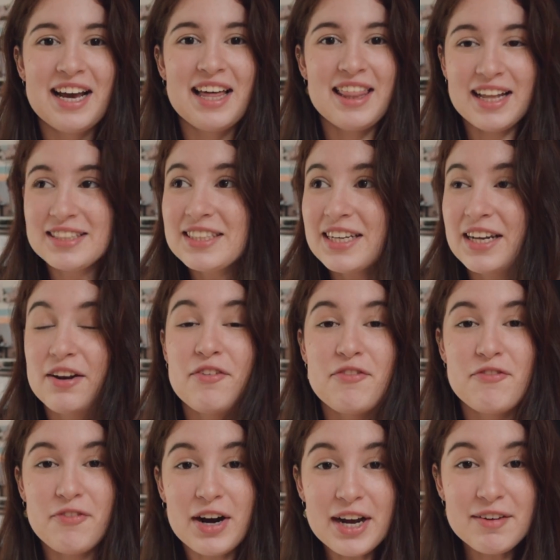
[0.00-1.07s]
That's it.
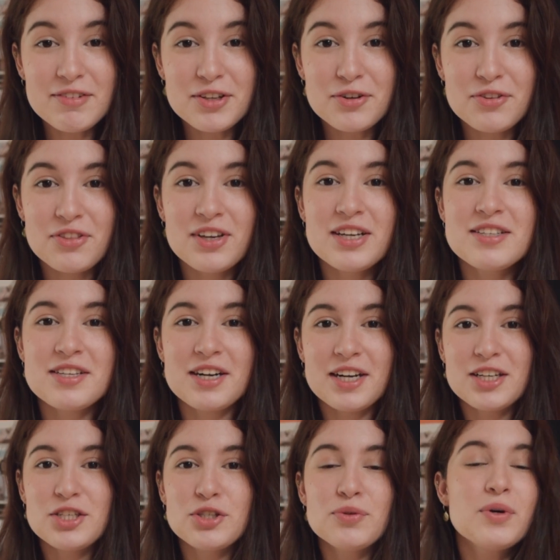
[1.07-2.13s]
5 little things that I
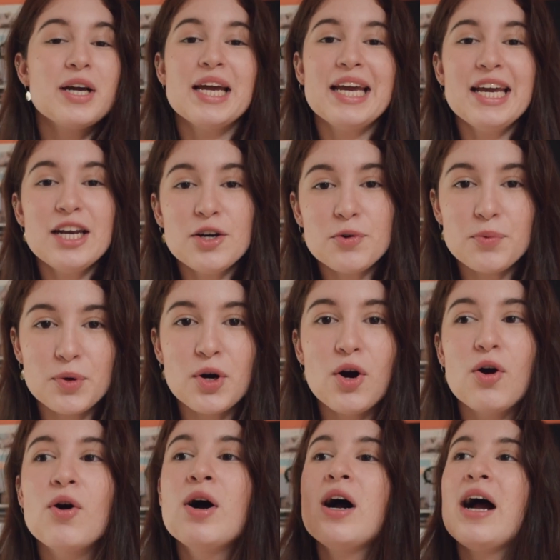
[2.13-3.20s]
do in a
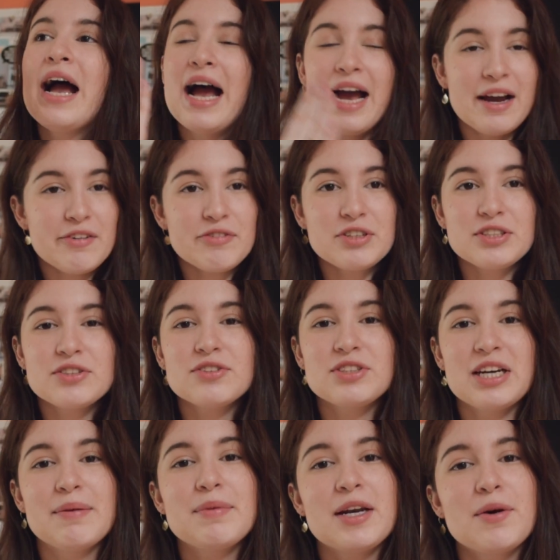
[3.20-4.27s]
row every single
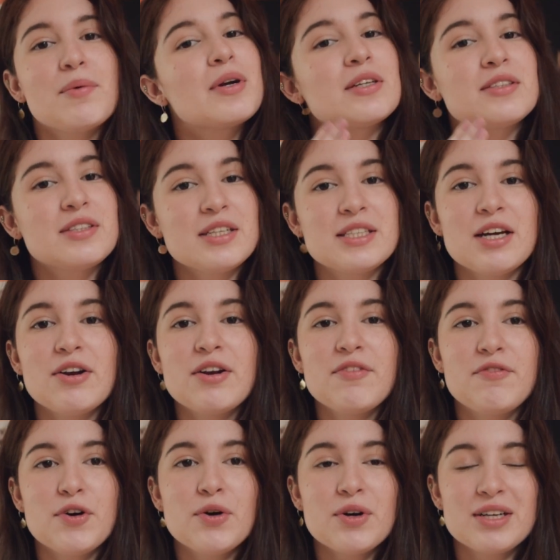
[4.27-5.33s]
time that I want to sit down and
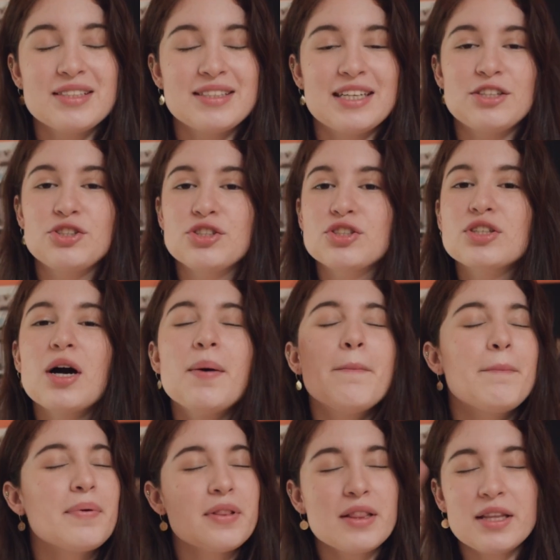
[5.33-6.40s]
focus that just
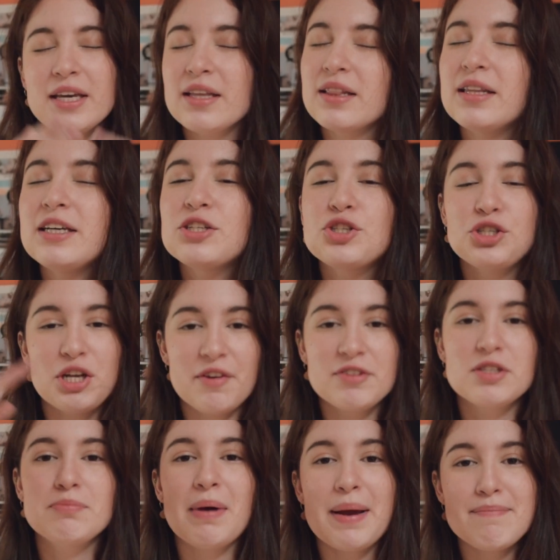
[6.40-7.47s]
completely shifts
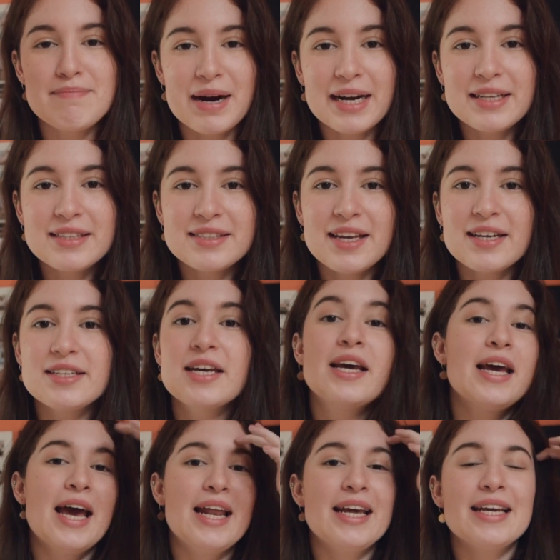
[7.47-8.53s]
my mindset
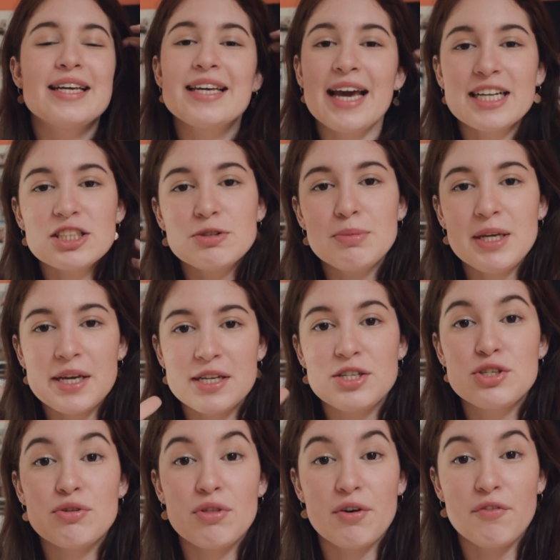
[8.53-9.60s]
and it gets me
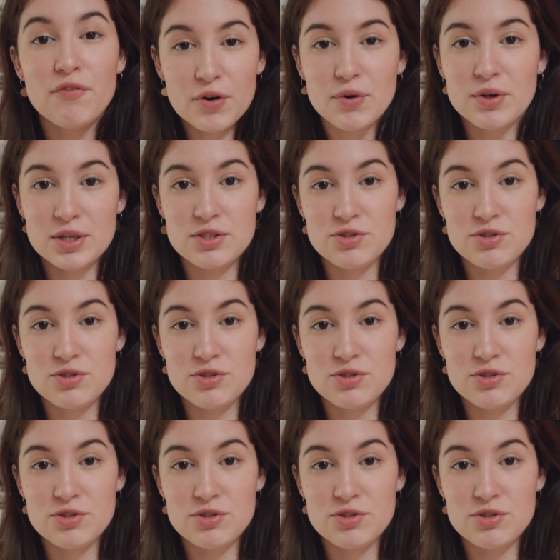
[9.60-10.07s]
into the focus